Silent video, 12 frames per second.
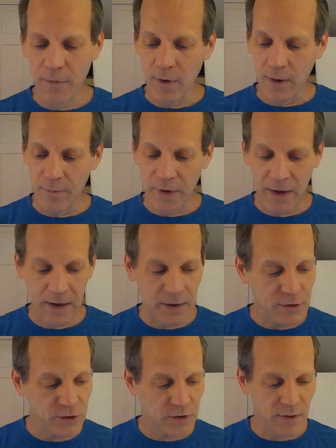On
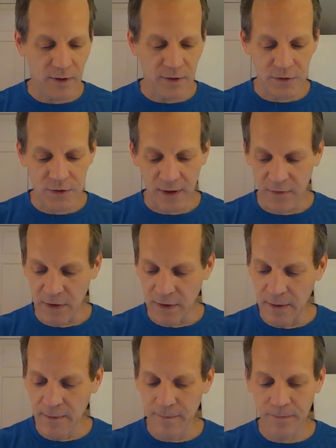page
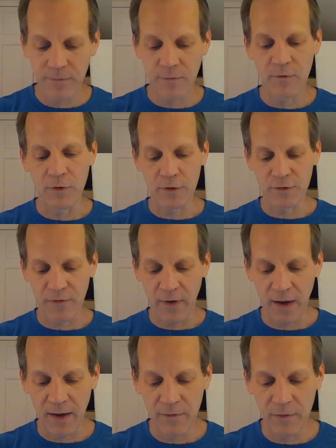7, verse
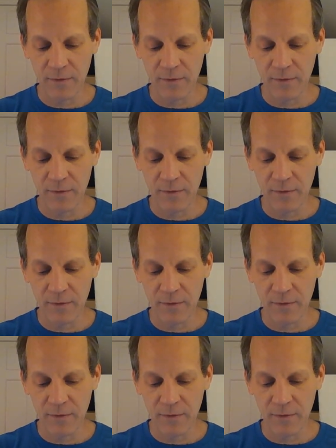5,